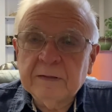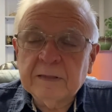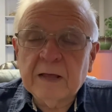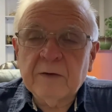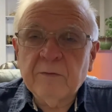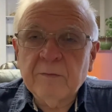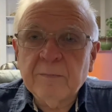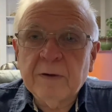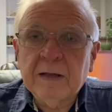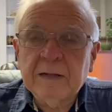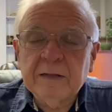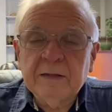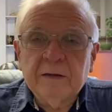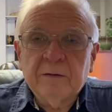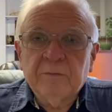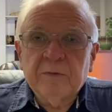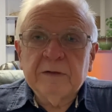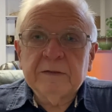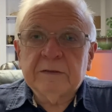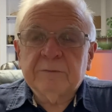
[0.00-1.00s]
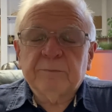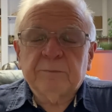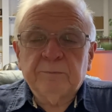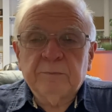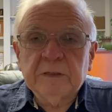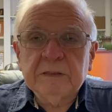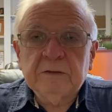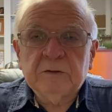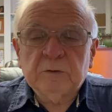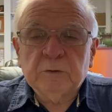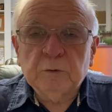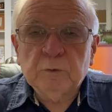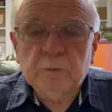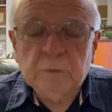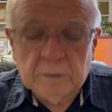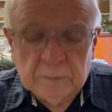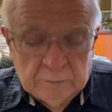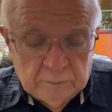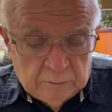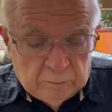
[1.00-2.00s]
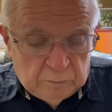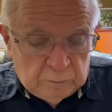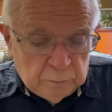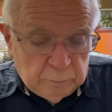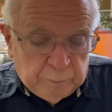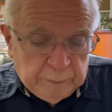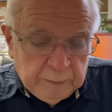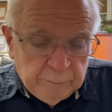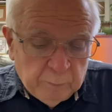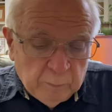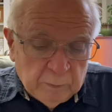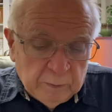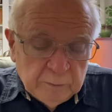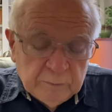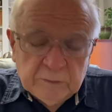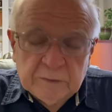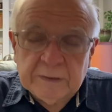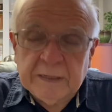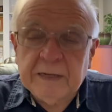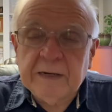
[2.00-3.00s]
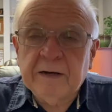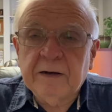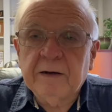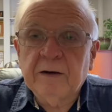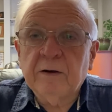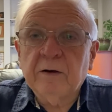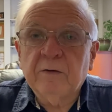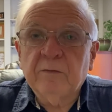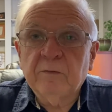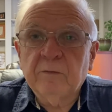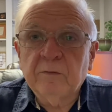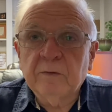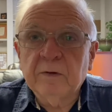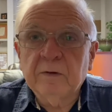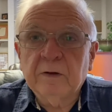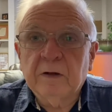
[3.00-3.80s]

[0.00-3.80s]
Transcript: These two people who standing there,